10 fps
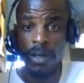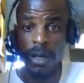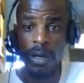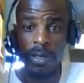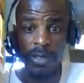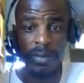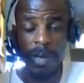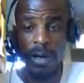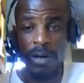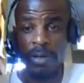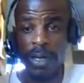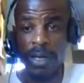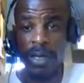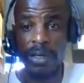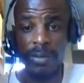or into my own
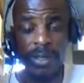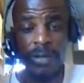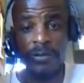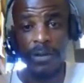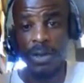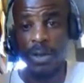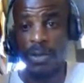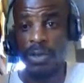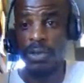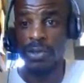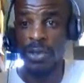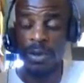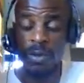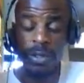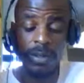head. I mean, if you know it, you
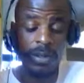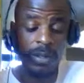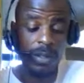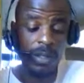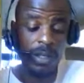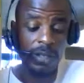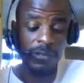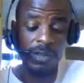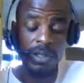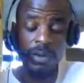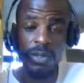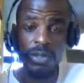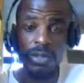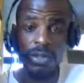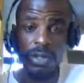know it, and if you know
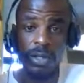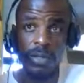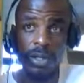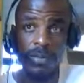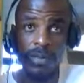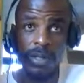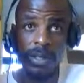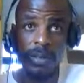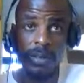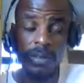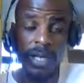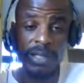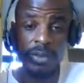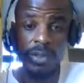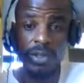it, you show it. So
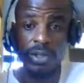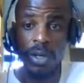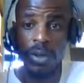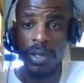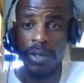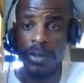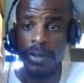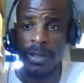that's what's showing.